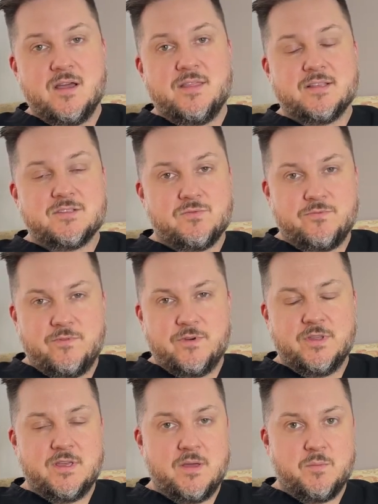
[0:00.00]
That's a
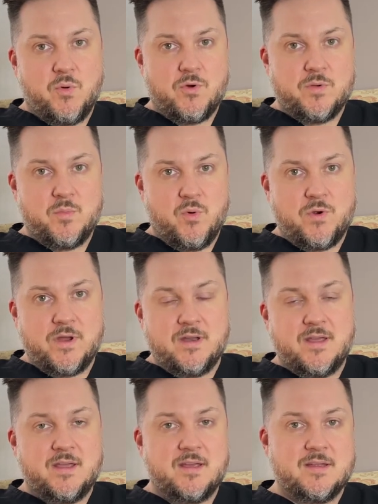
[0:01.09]
really important point,
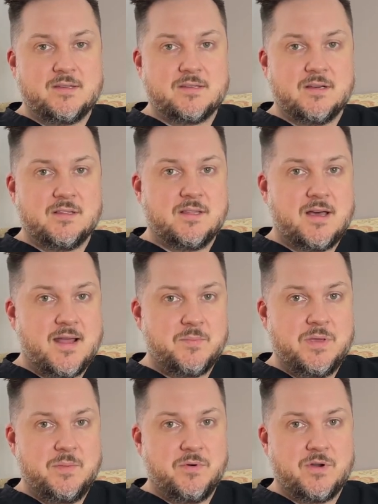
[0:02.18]
and a lot of
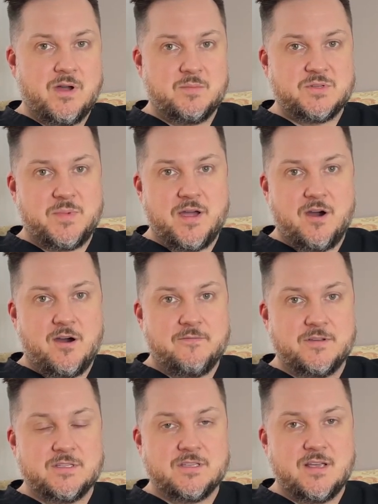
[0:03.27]
people come to my
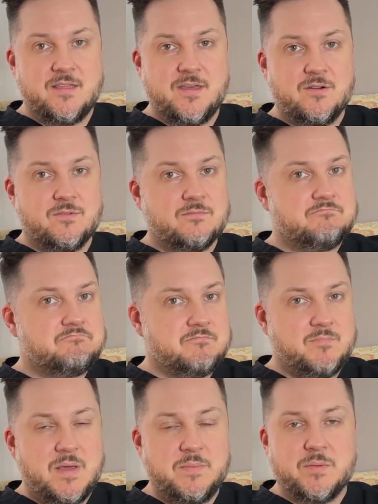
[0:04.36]
office and they don't
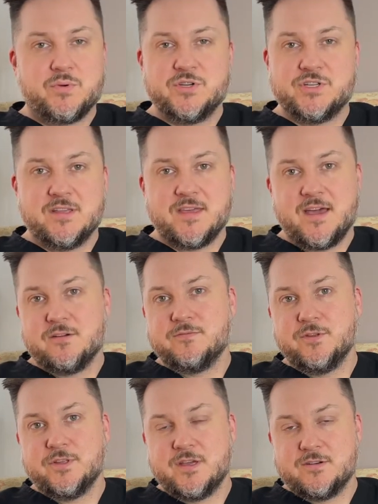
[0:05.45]
maybe appreciate that or
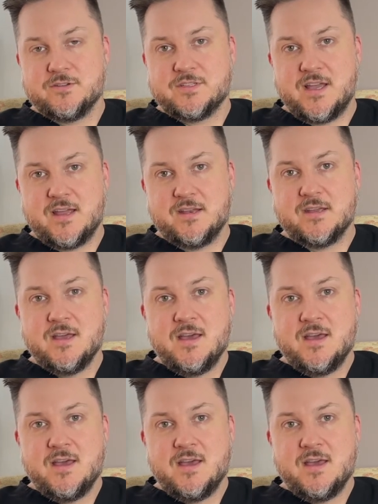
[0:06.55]
fully understand.